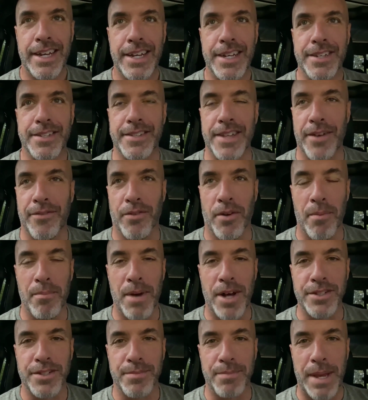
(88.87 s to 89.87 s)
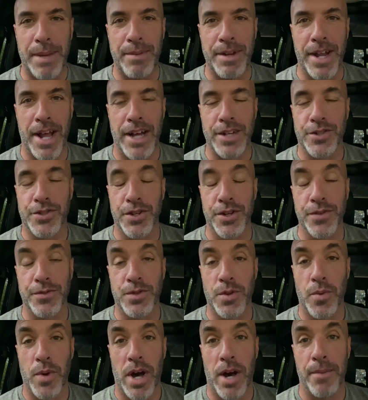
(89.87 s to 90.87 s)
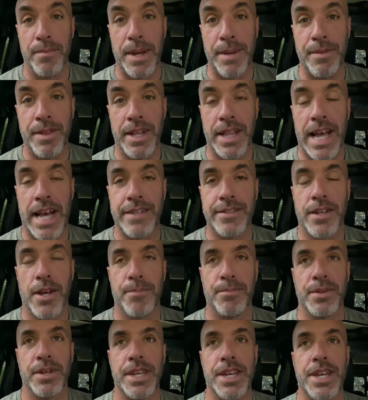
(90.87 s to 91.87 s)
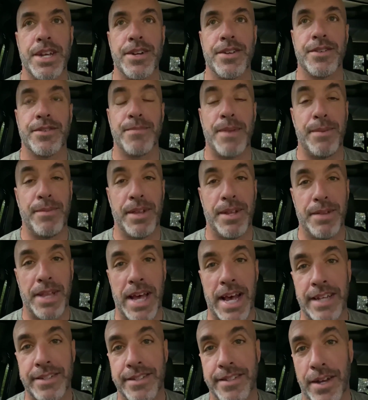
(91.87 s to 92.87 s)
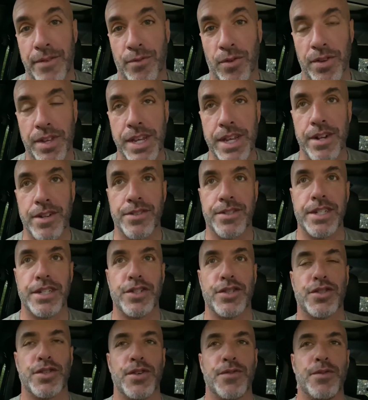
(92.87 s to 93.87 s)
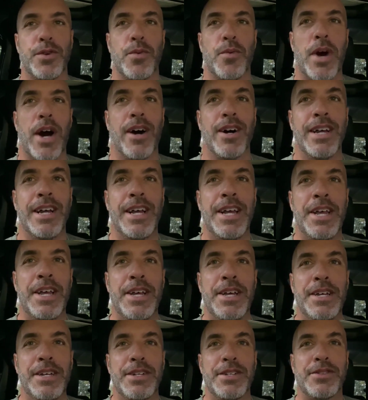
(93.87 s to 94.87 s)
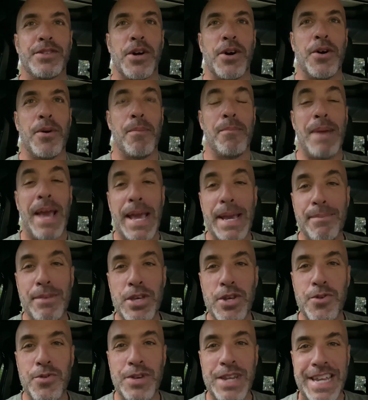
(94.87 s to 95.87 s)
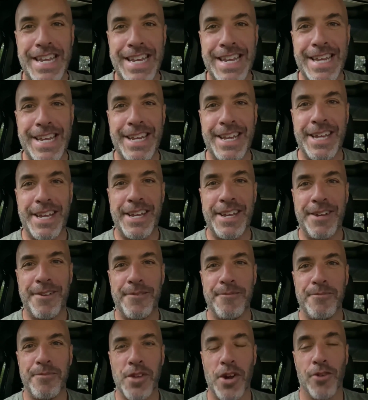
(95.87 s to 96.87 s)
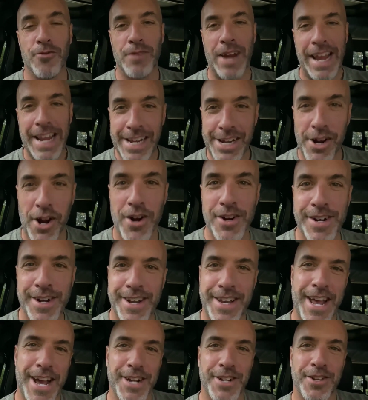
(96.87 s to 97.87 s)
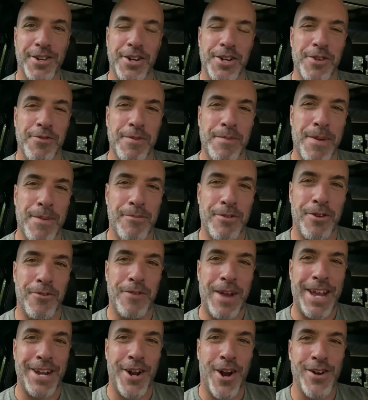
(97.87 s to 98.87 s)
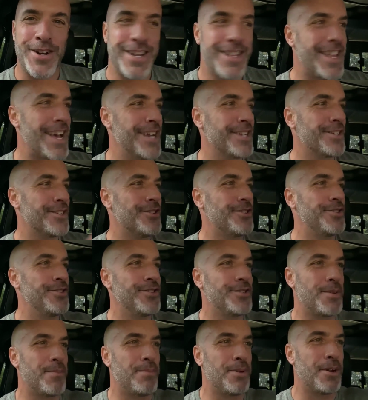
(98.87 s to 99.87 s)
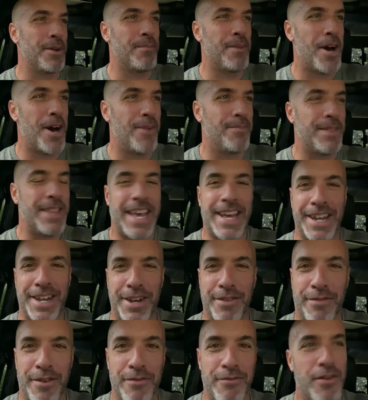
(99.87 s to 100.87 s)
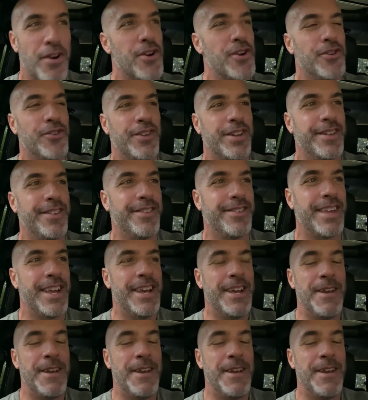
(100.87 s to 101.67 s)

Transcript: several months, maybe not served you well. Maybe the last couple of years, maybe the last several years didn't serve you well. So maybe you need a radar detector. Do you remember the radar detectors? You used to put them up and they had different versions